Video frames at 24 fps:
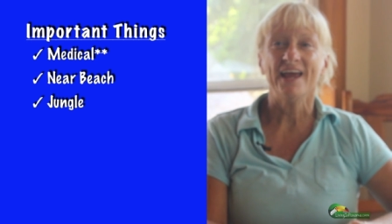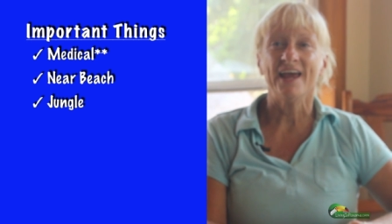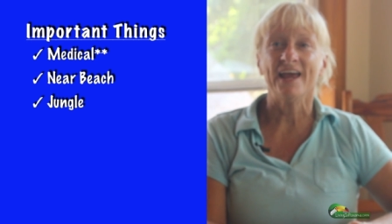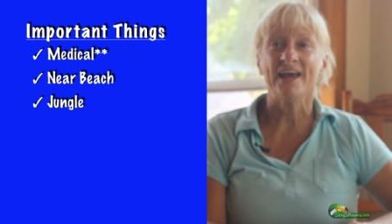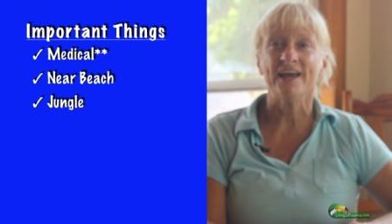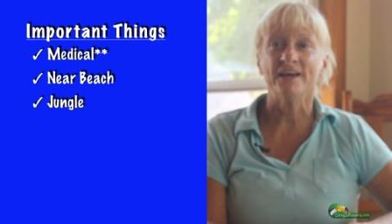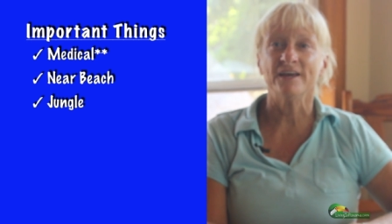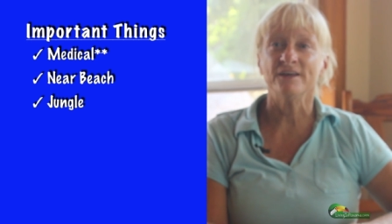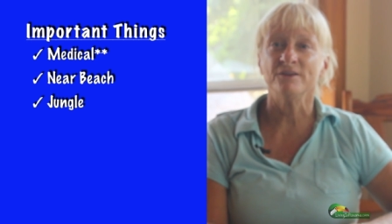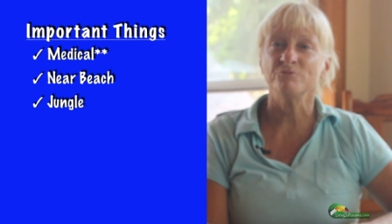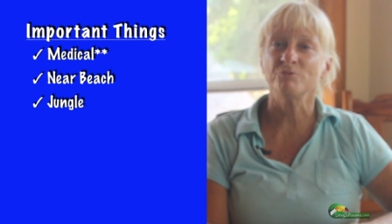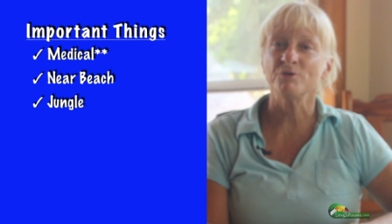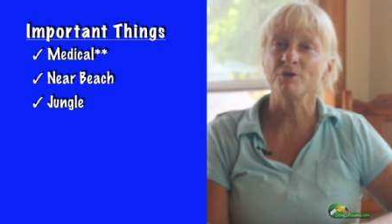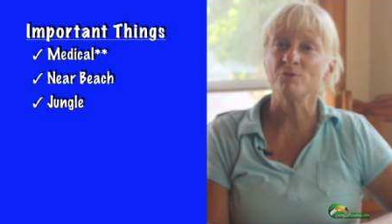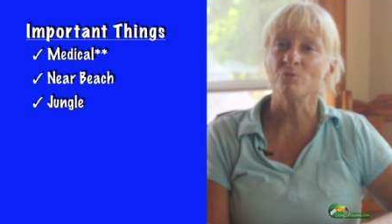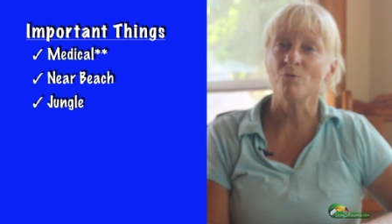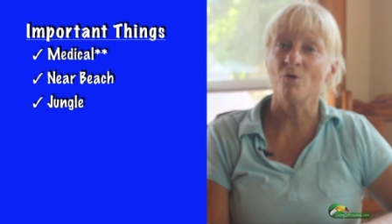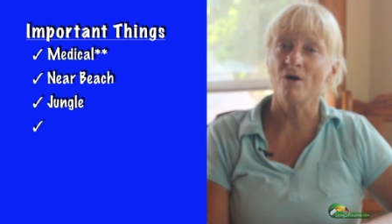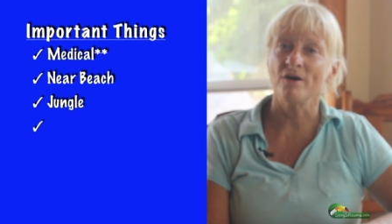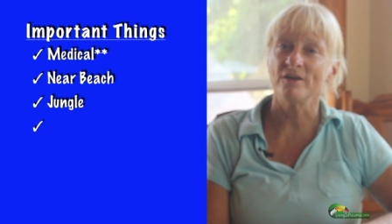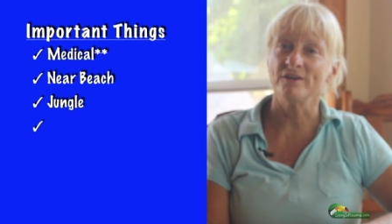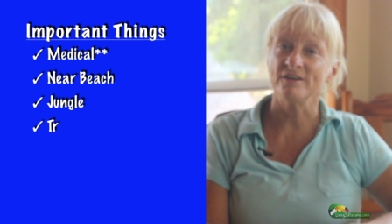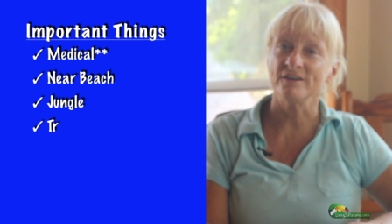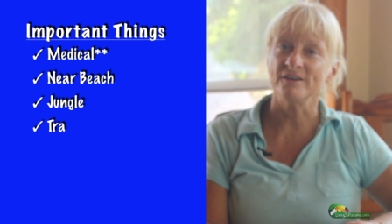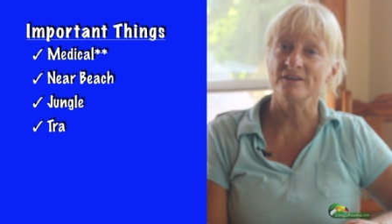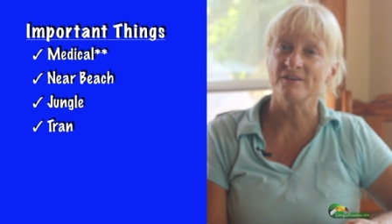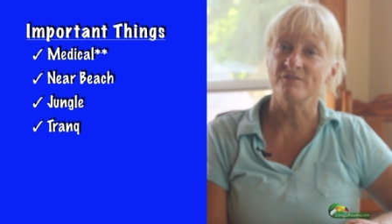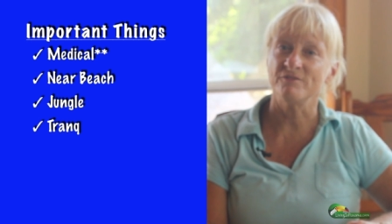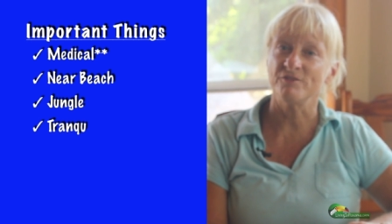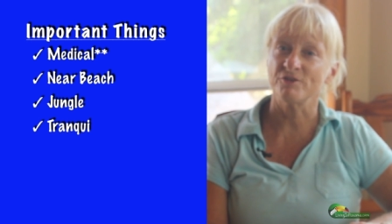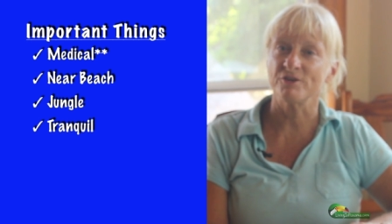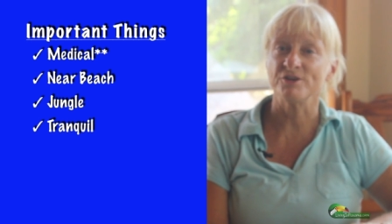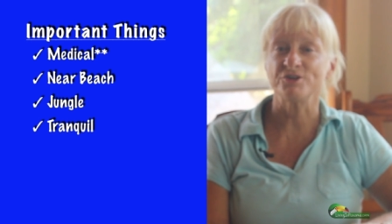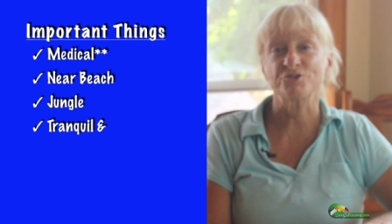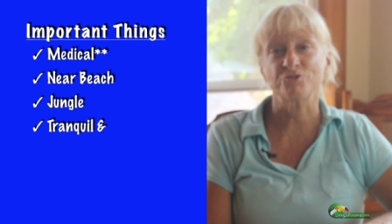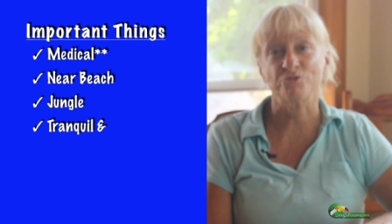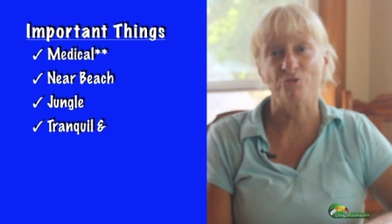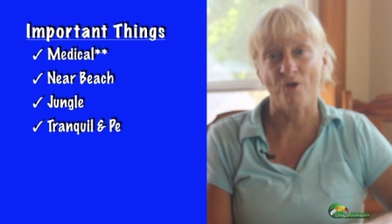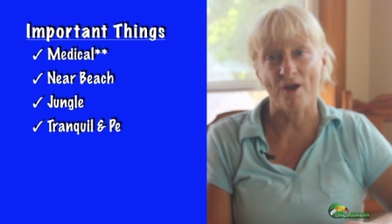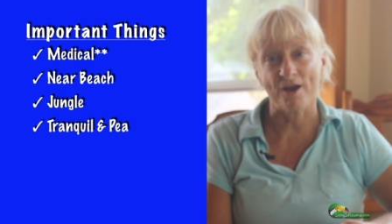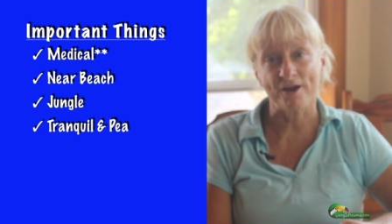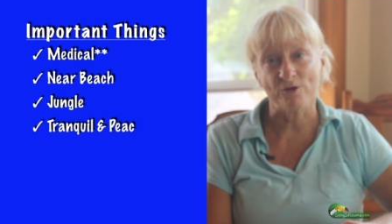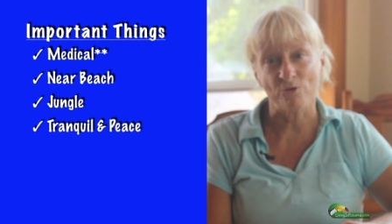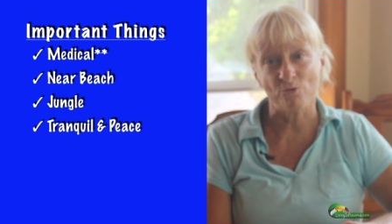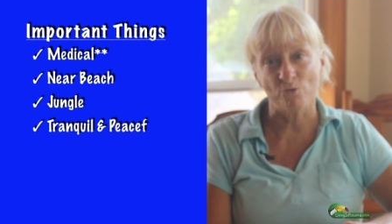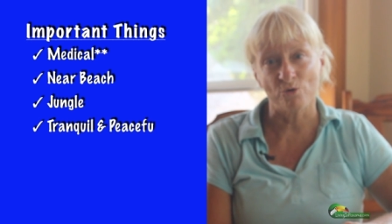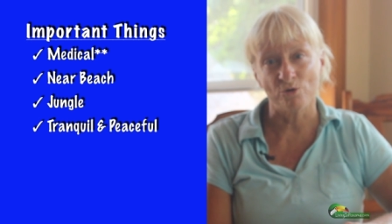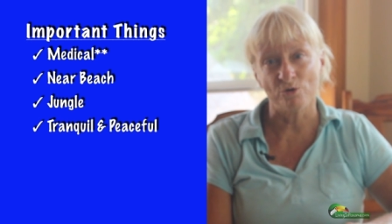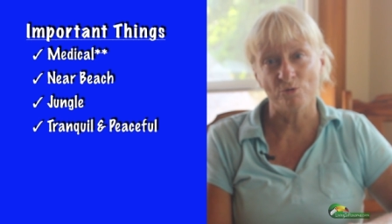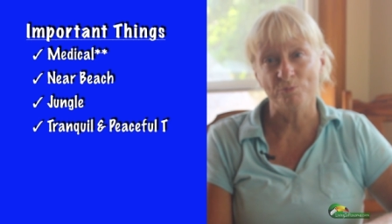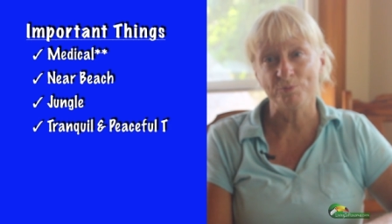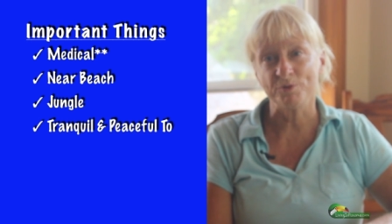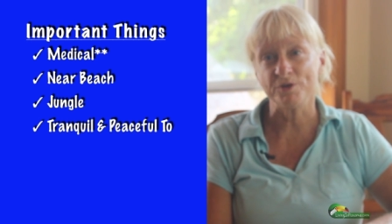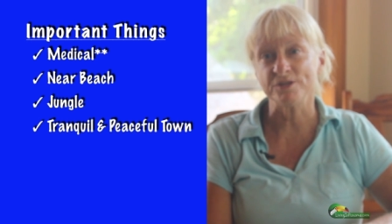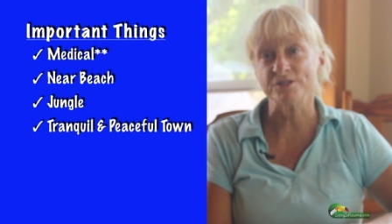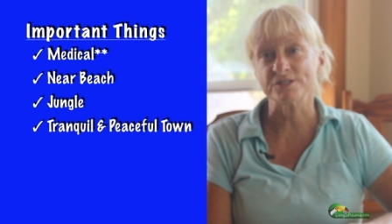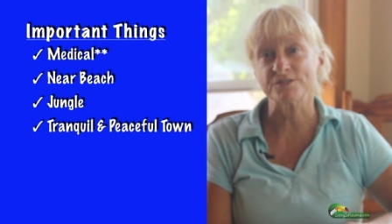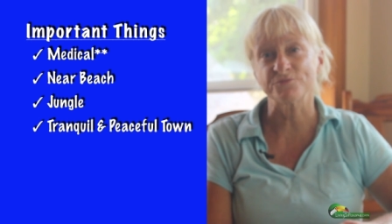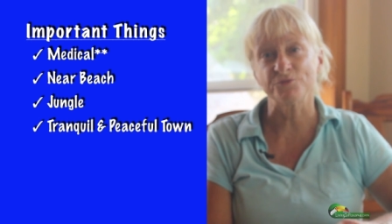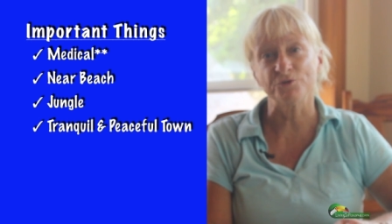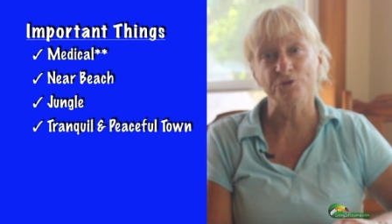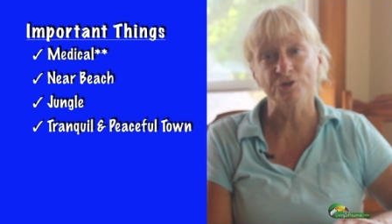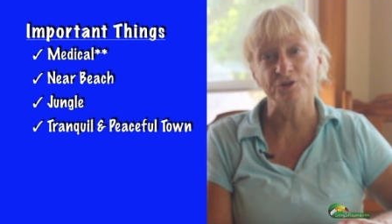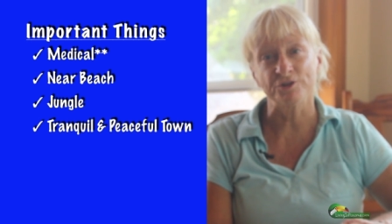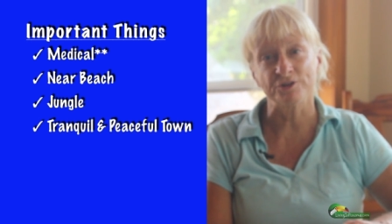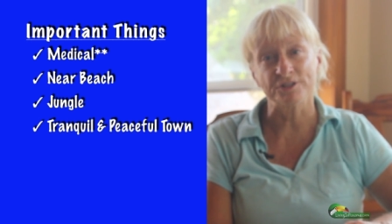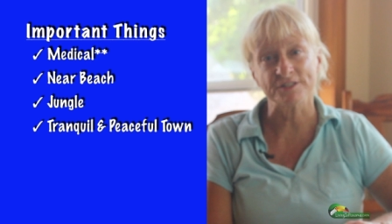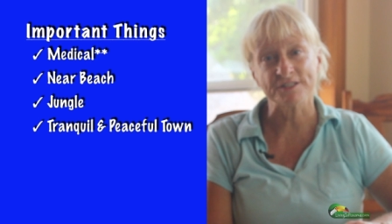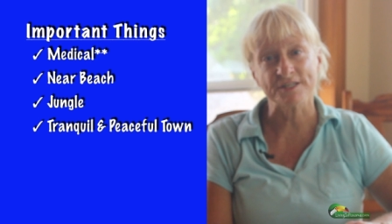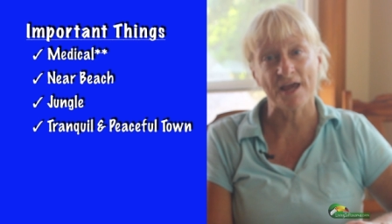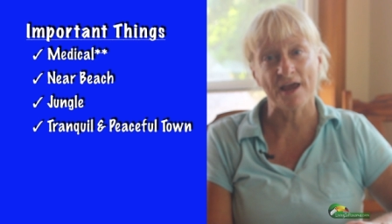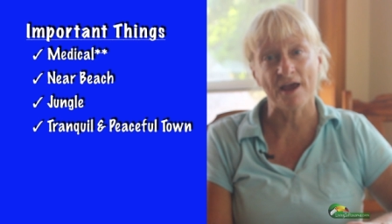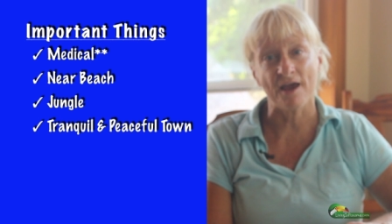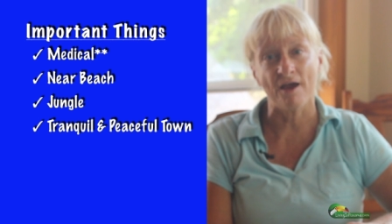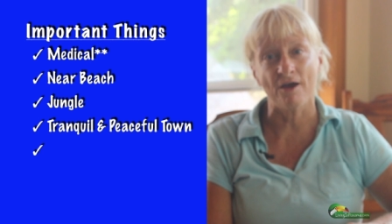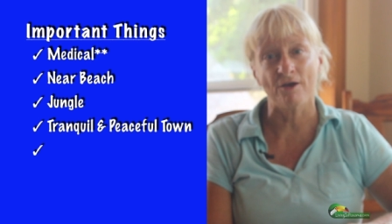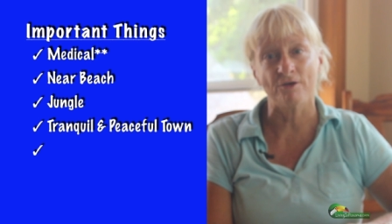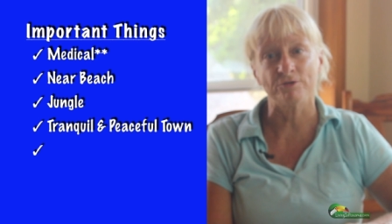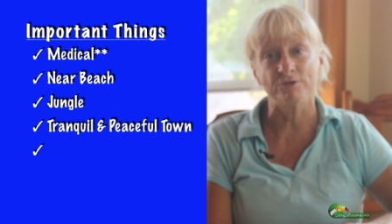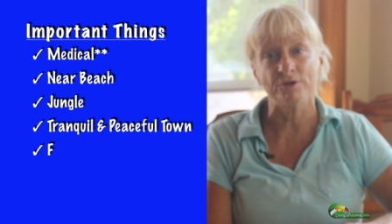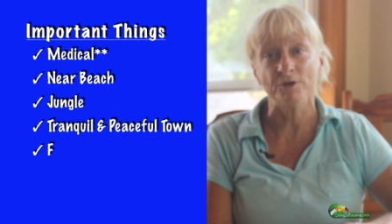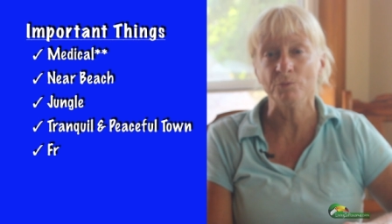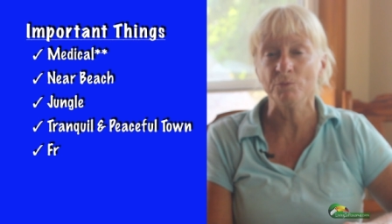And we wanted a very tranquil, peaceful little town.